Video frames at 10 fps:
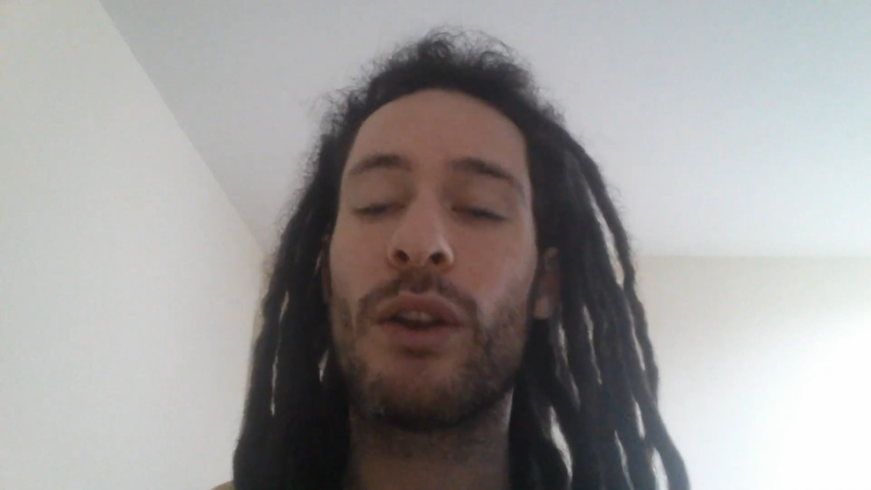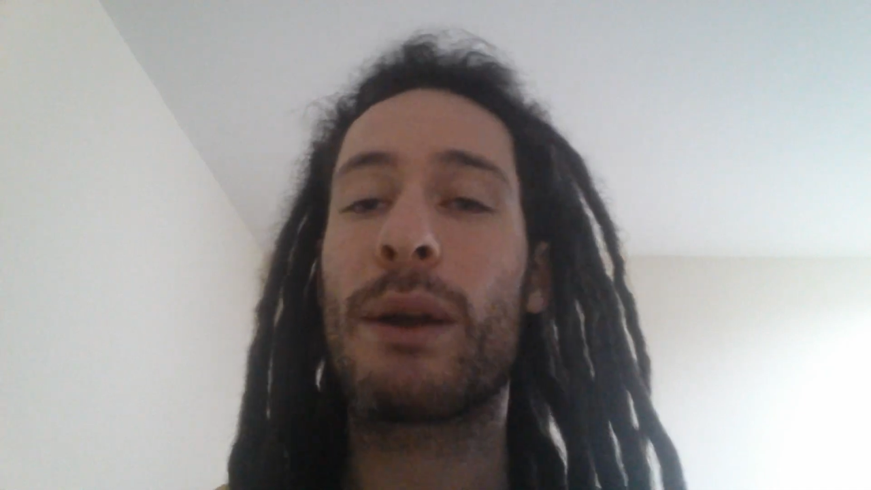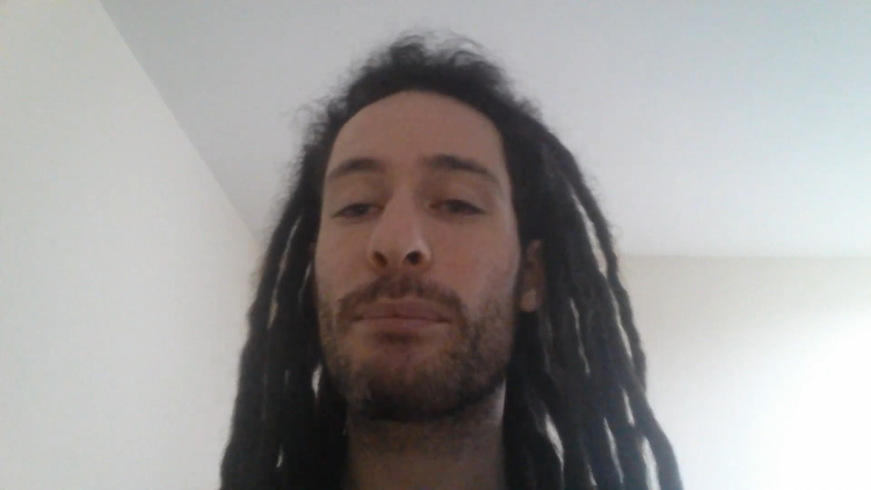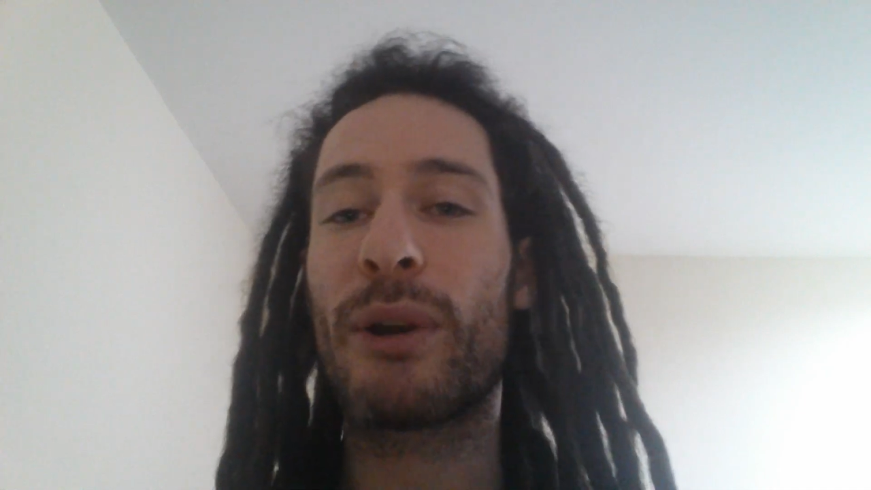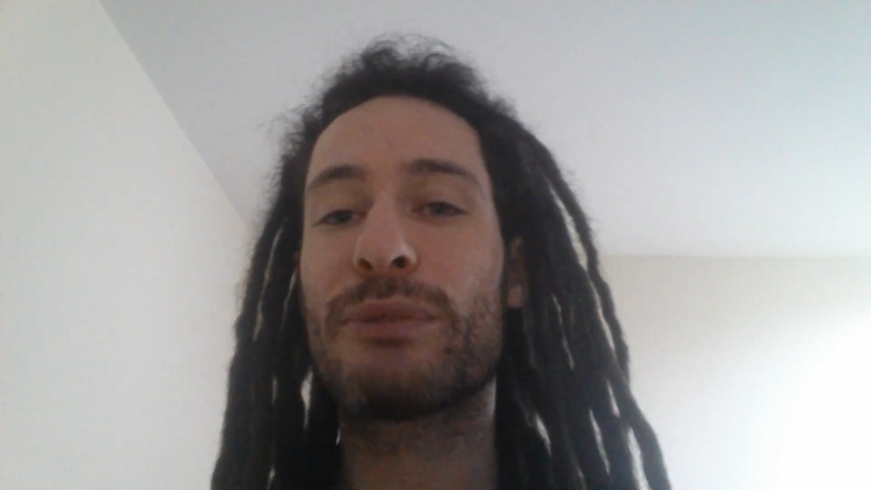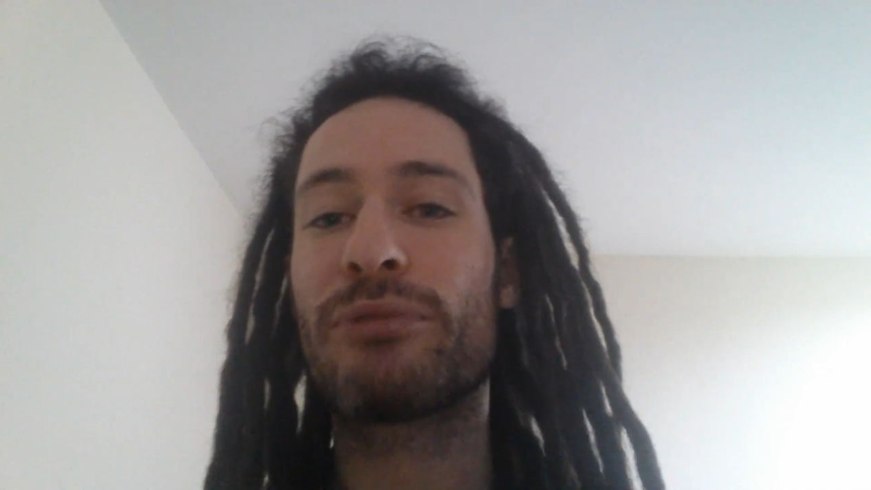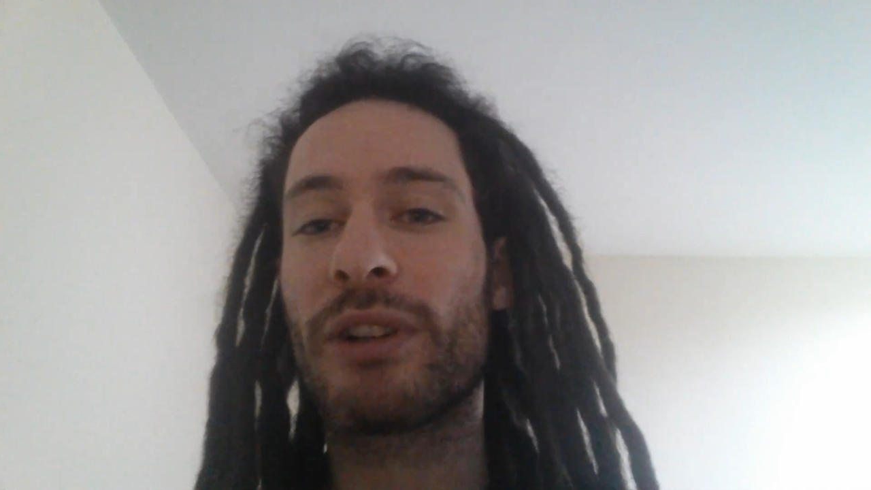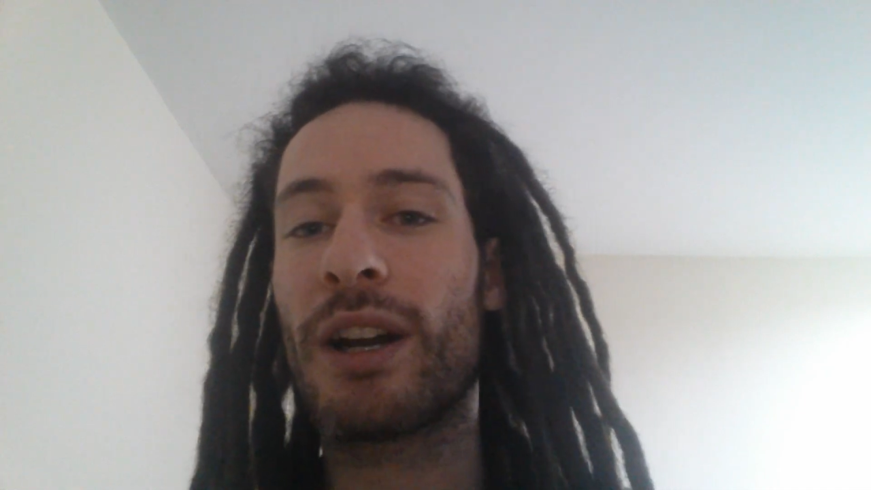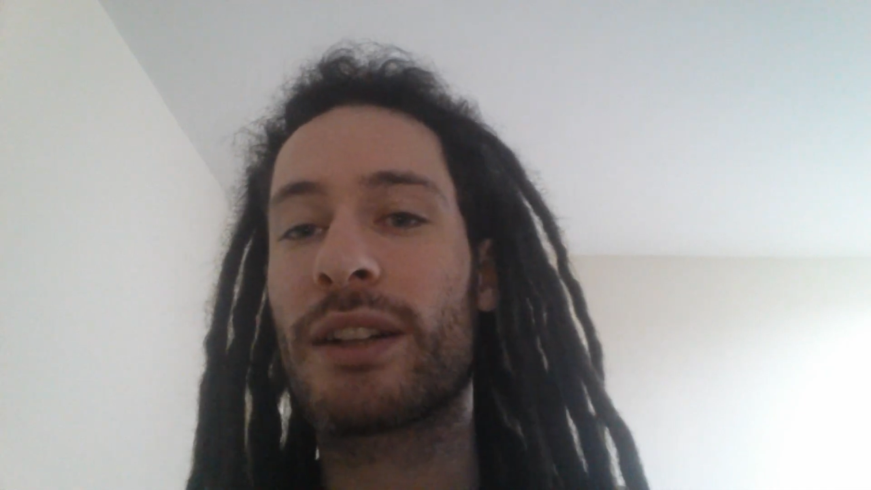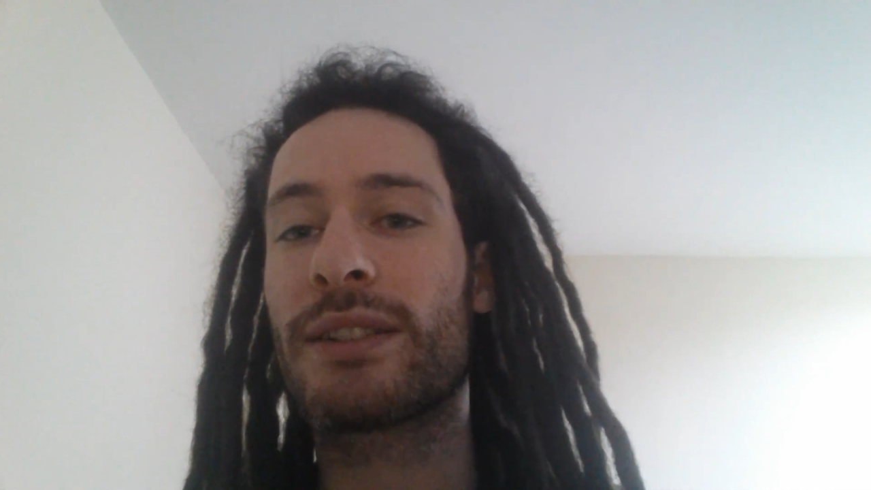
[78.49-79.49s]
Like most
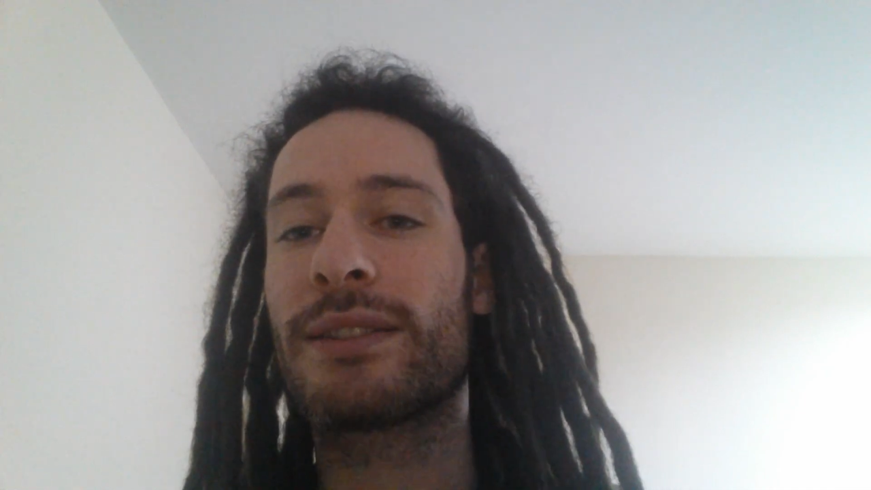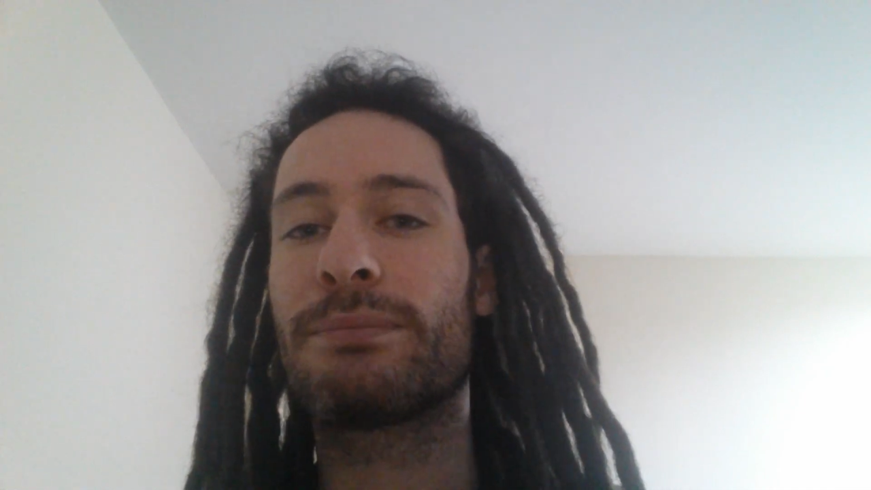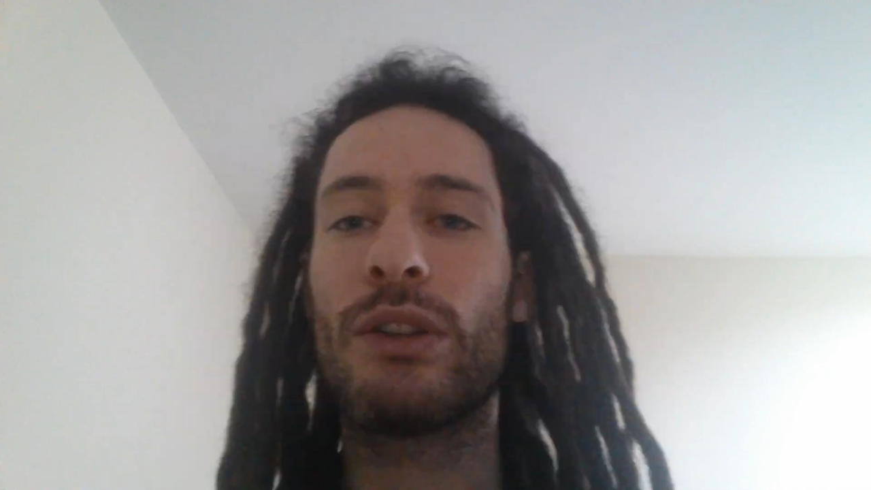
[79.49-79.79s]
products,